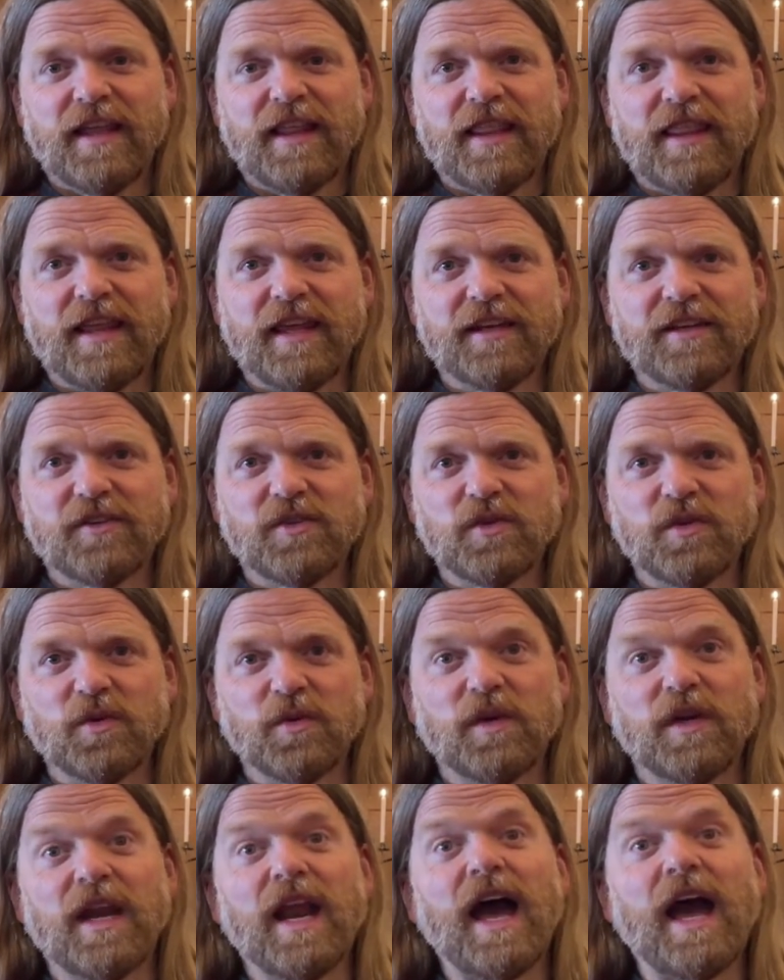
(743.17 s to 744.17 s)
than to
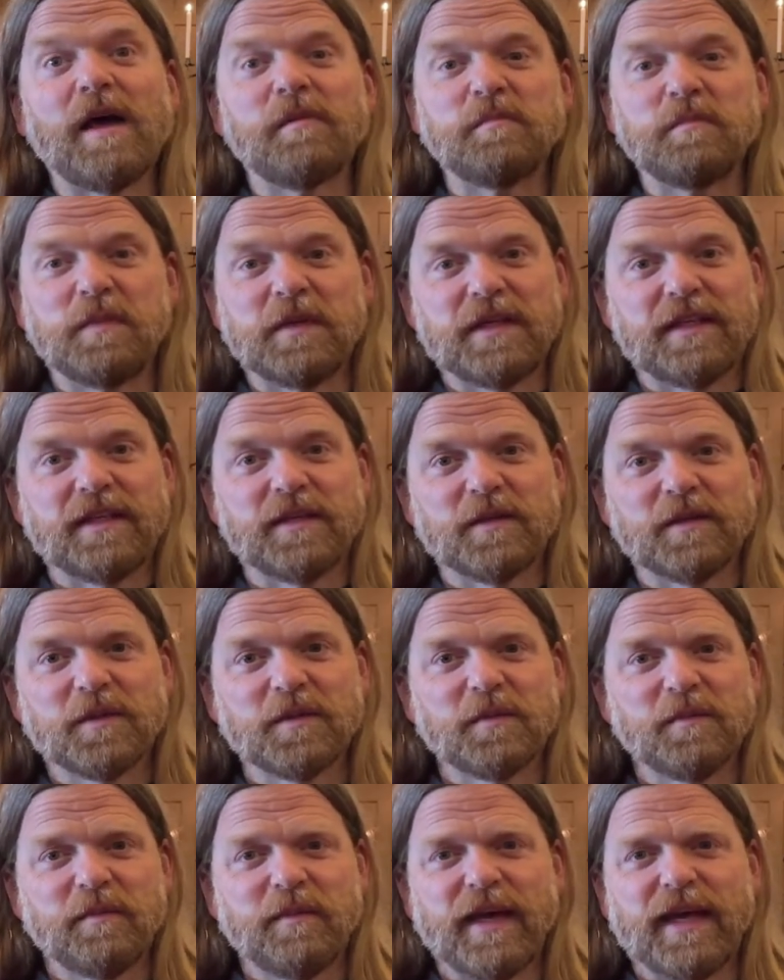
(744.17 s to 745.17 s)
not be
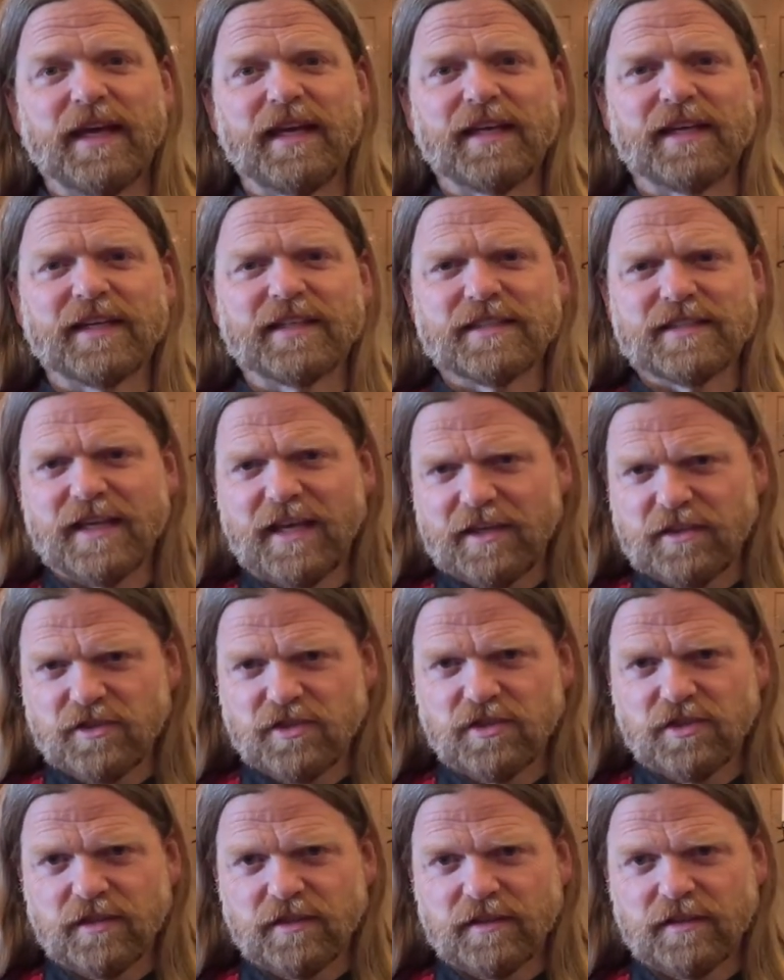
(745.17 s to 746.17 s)
paying
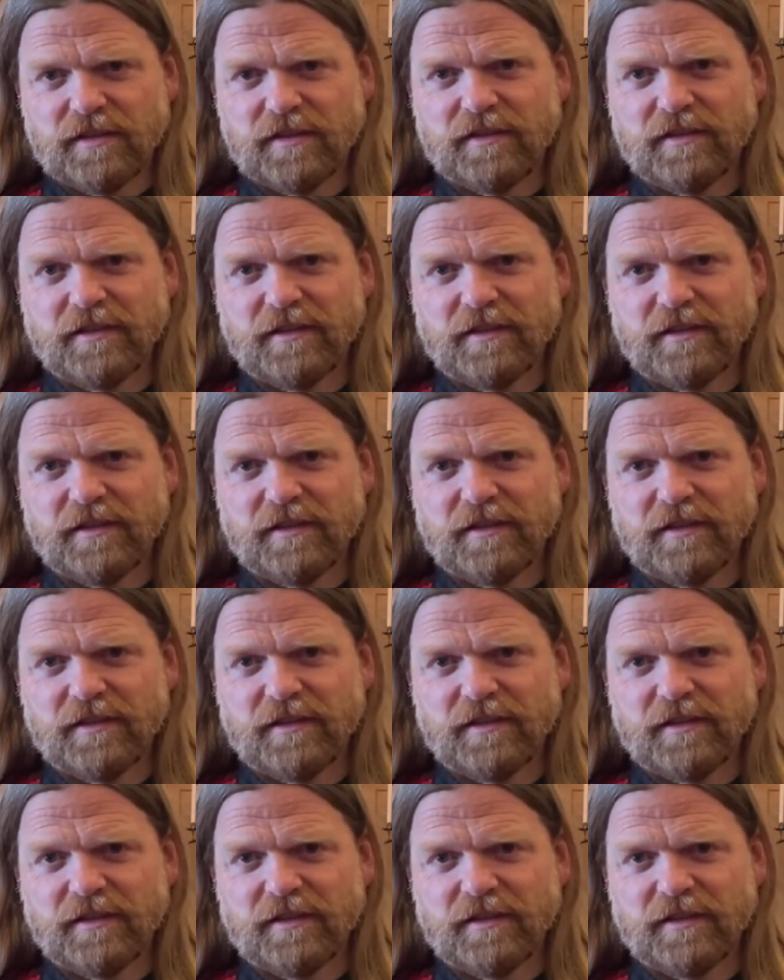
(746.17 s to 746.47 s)
attention.